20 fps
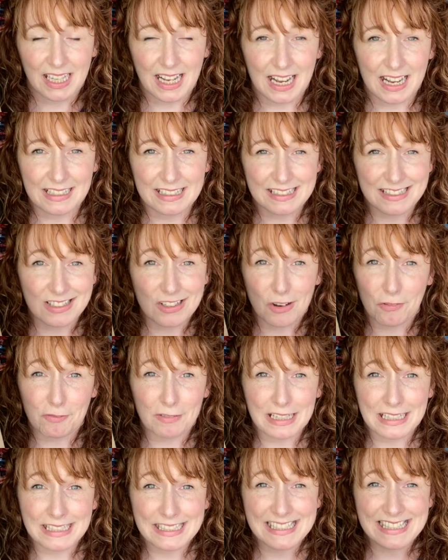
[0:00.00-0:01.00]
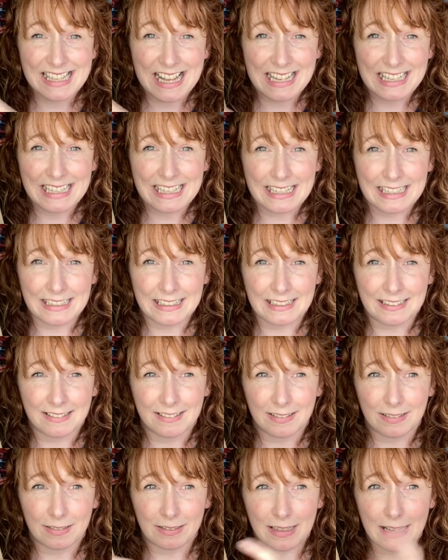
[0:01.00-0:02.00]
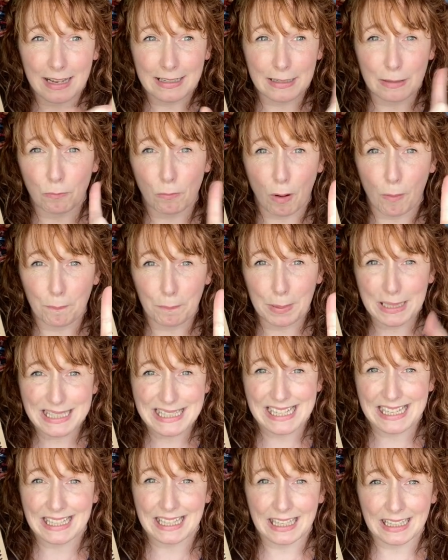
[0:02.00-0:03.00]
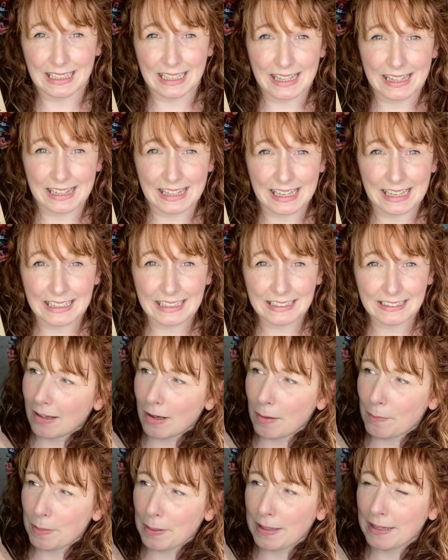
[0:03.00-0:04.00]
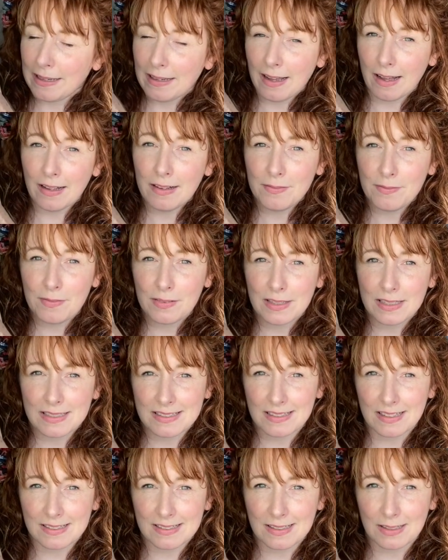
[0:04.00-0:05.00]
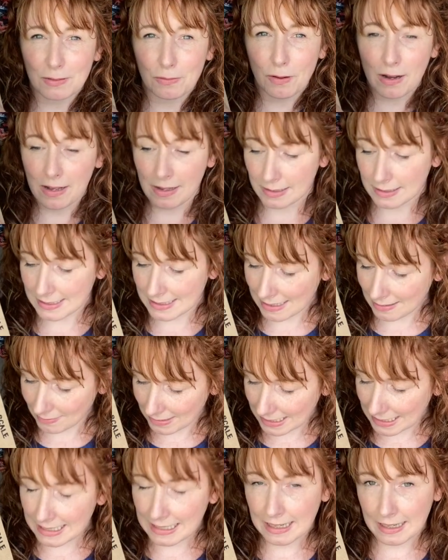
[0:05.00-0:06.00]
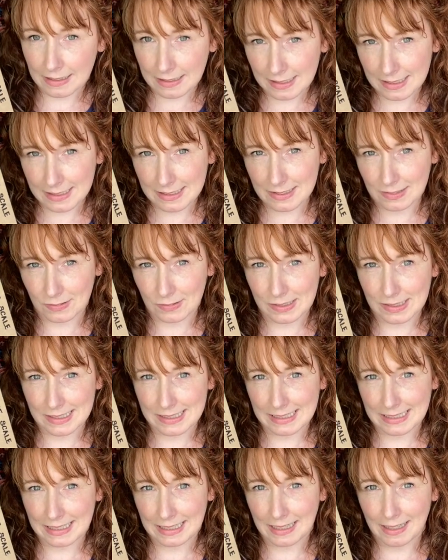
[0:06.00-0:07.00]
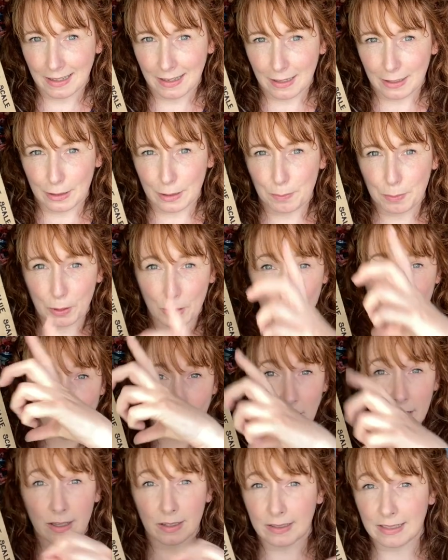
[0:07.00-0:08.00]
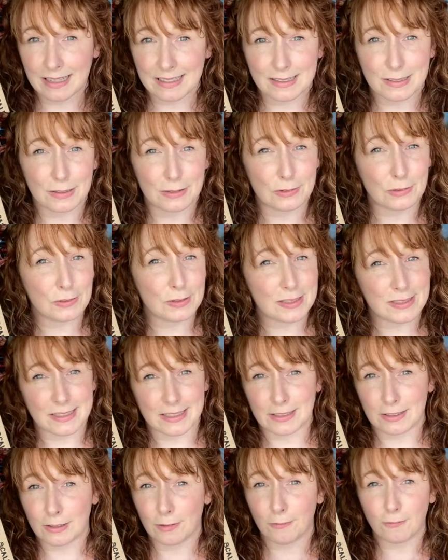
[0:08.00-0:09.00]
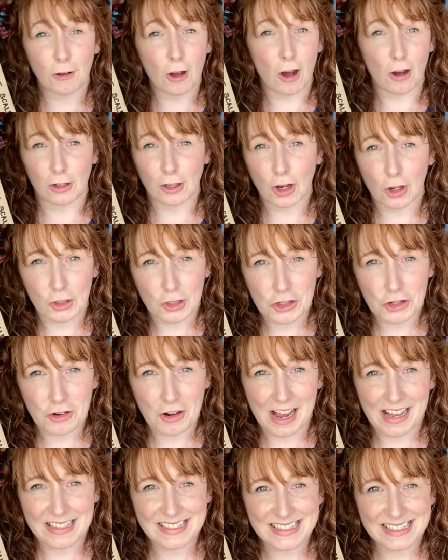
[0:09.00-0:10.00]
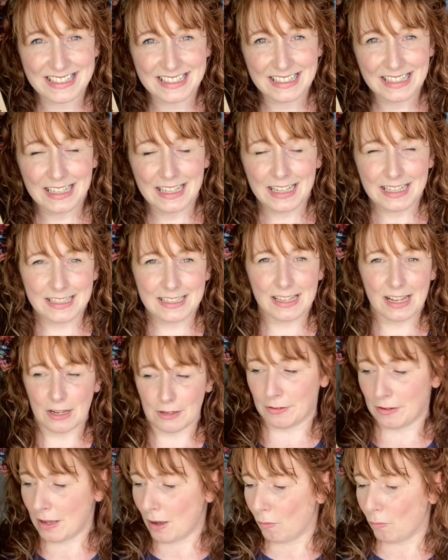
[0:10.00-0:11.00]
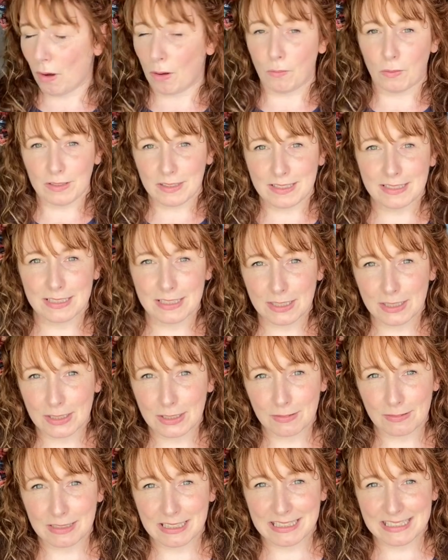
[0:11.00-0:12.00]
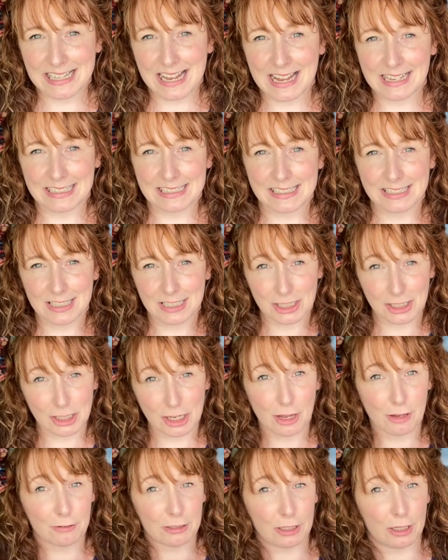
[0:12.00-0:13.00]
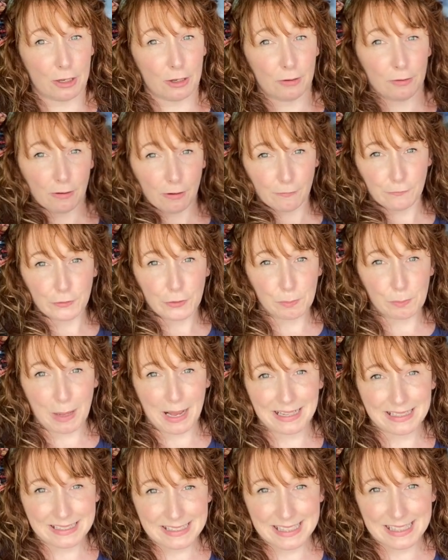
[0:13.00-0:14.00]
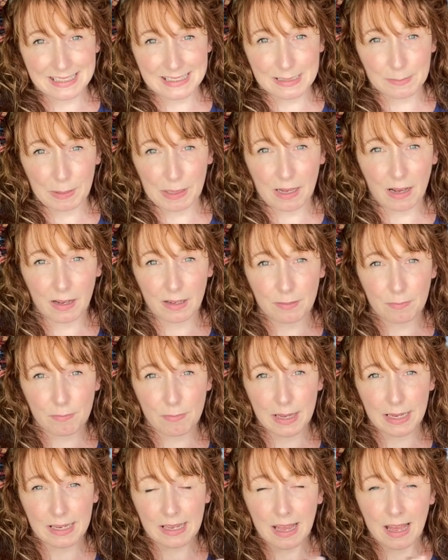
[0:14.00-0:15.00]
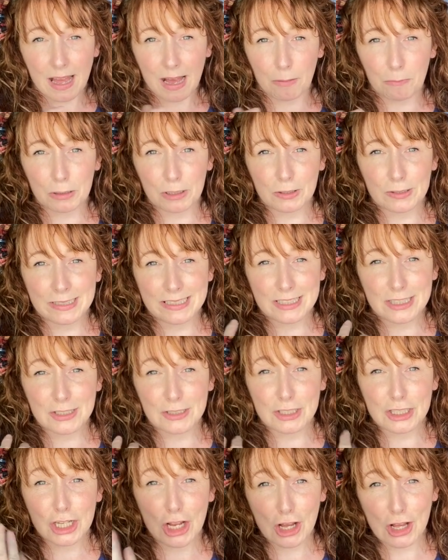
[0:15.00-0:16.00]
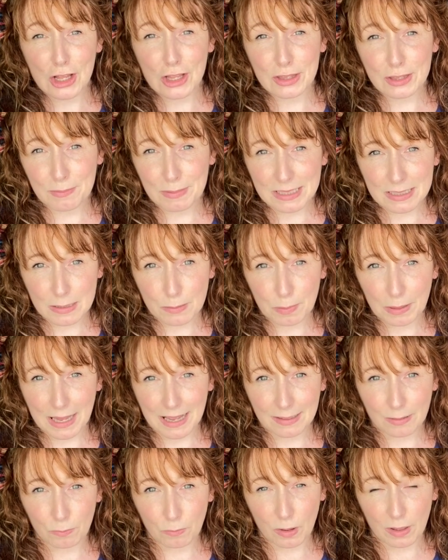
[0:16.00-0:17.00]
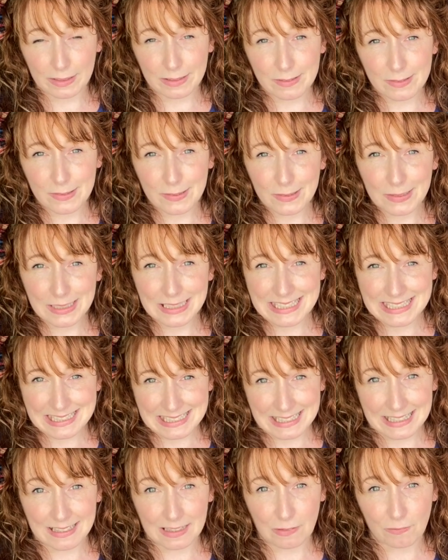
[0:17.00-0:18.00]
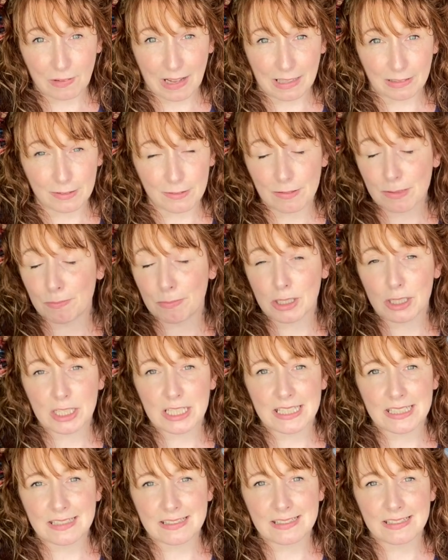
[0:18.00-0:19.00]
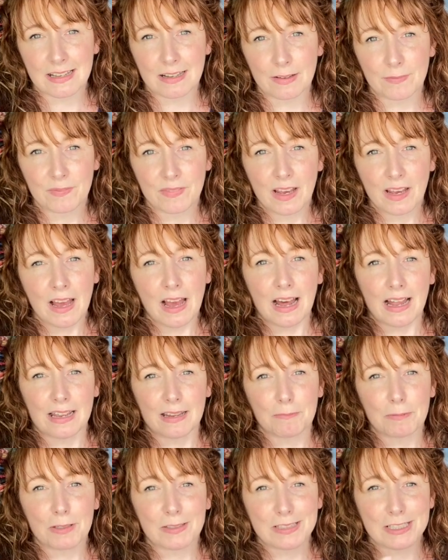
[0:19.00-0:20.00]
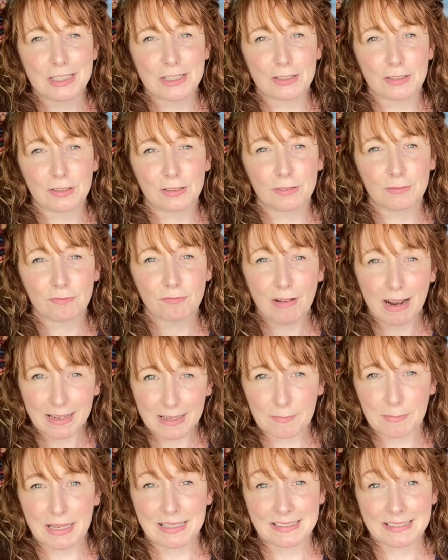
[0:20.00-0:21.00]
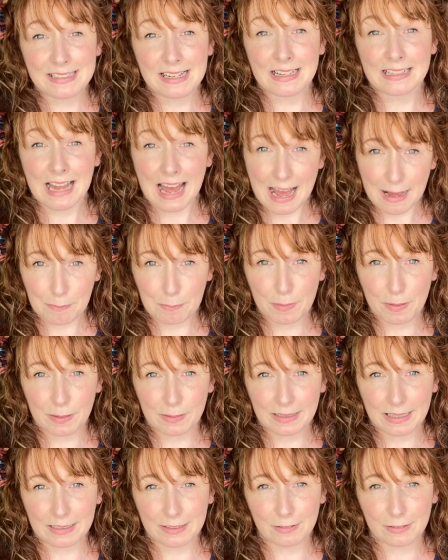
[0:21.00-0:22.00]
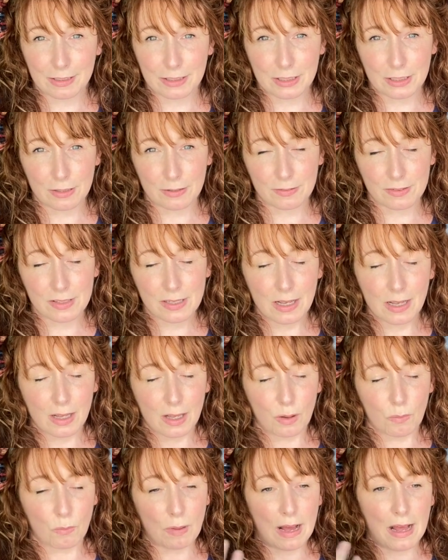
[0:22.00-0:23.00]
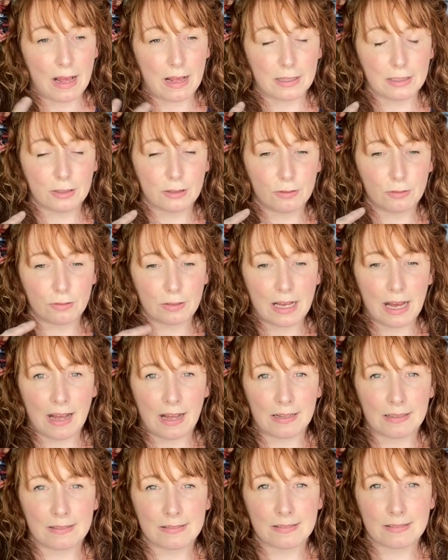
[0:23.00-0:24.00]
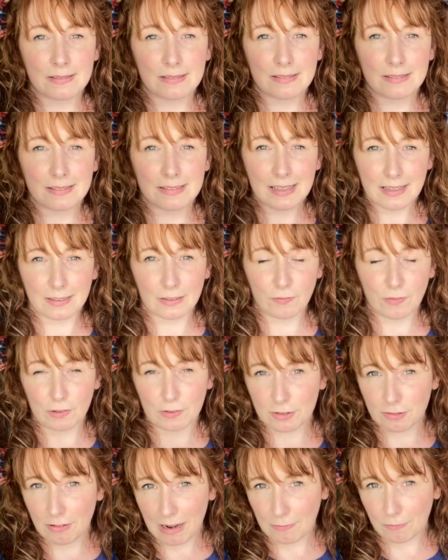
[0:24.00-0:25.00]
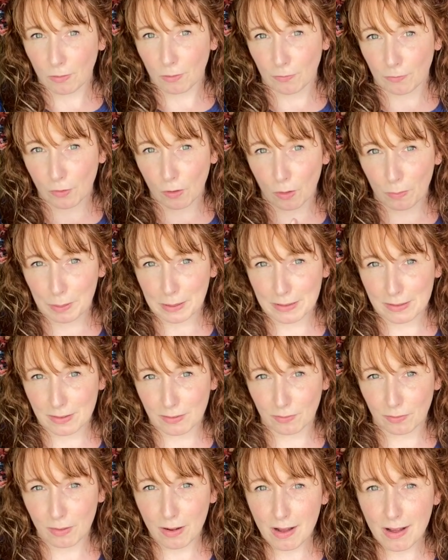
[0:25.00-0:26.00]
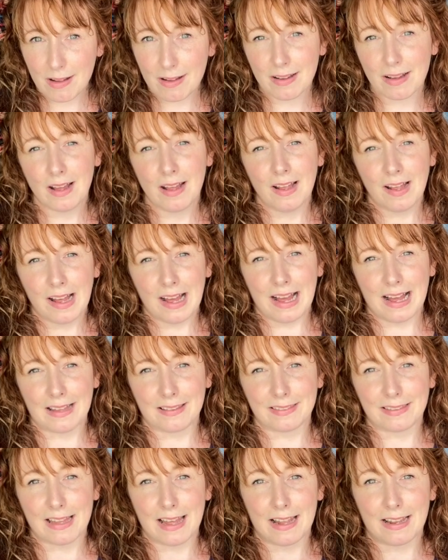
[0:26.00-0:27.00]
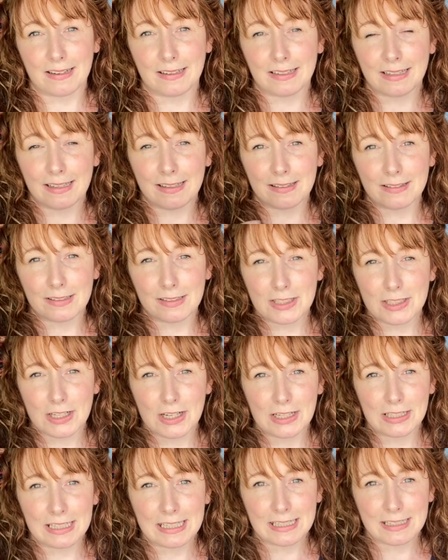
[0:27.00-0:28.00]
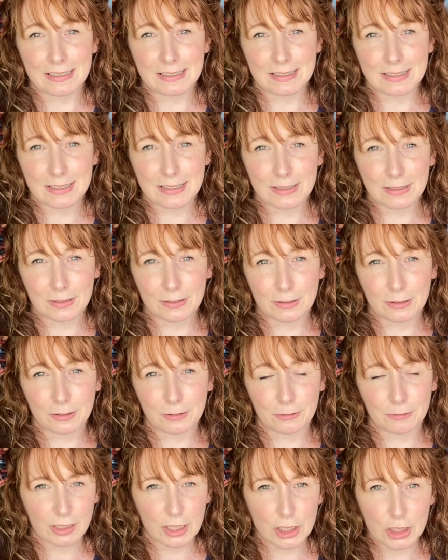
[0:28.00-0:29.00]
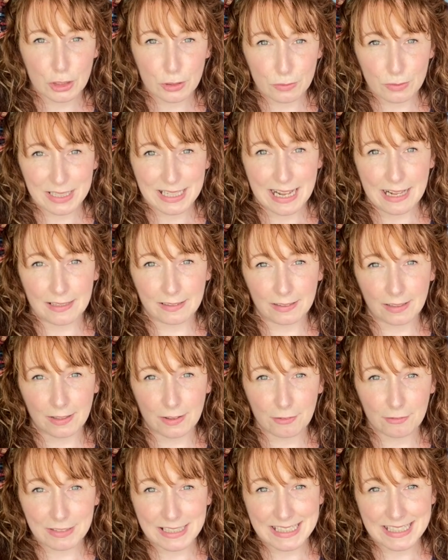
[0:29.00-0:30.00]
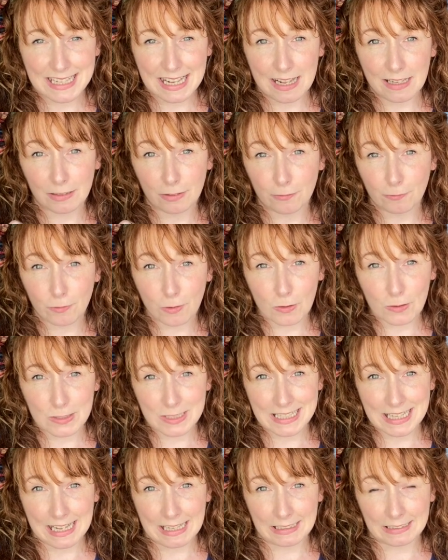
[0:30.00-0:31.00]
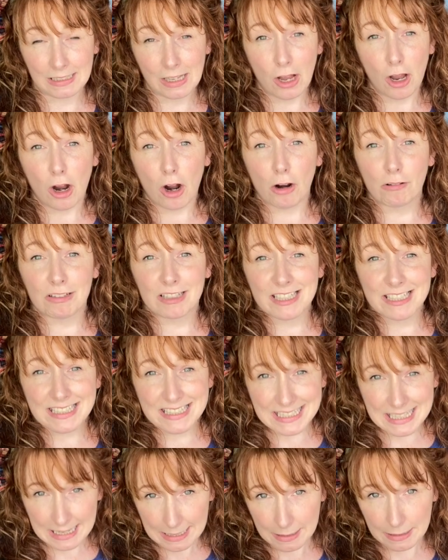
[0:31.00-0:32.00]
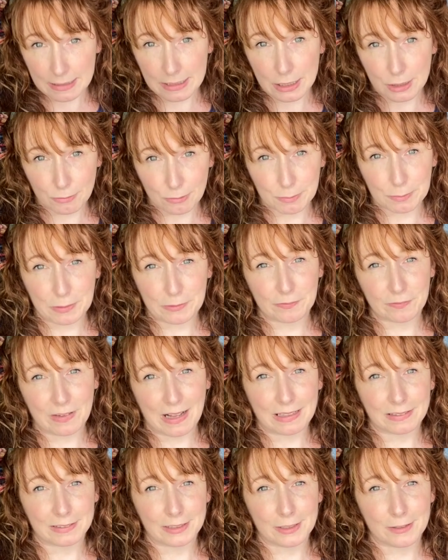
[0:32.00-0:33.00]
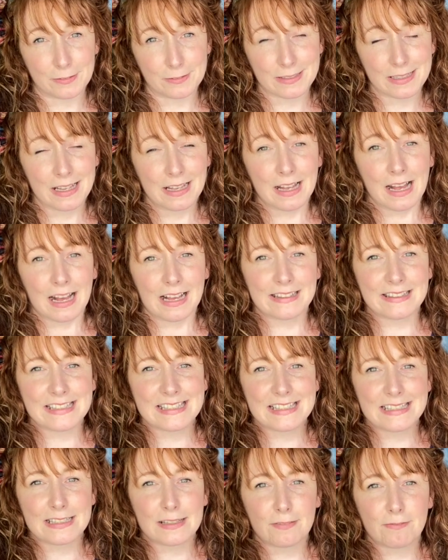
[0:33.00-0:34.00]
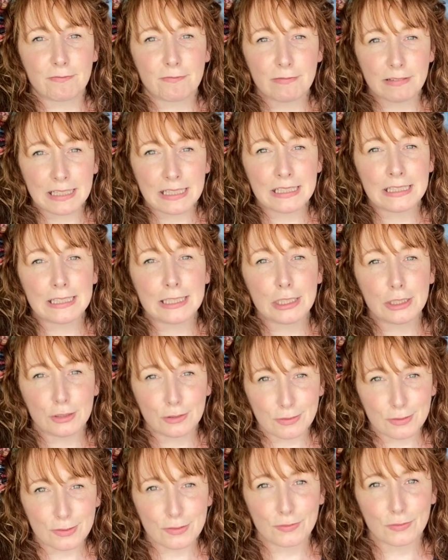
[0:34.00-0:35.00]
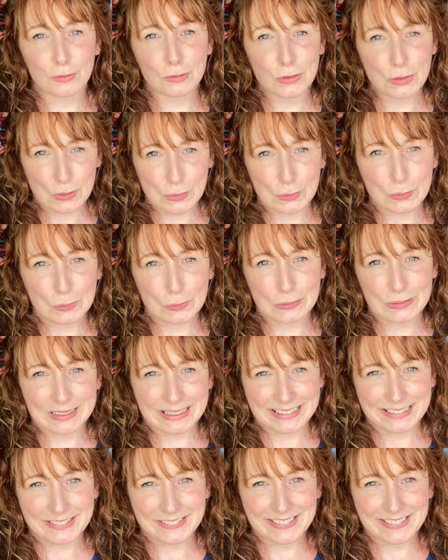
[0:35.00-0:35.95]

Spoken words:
and it's not really saying any one particular thing. Up here it's nice and quiet, down here it's noisy. You put quiet next to noisy and you've got a contrast. So what I wanted to do today is to show you a few paintings behind me. I'm going to turn them into black and white so you can see the values much easier, and I'm going to recommend an app that you can use where you can take a photograph of your piece of work and then either turn it into a 2 scale, a 3 scale, a 4 scale, or a continuum of values. And this is a really useful tool in your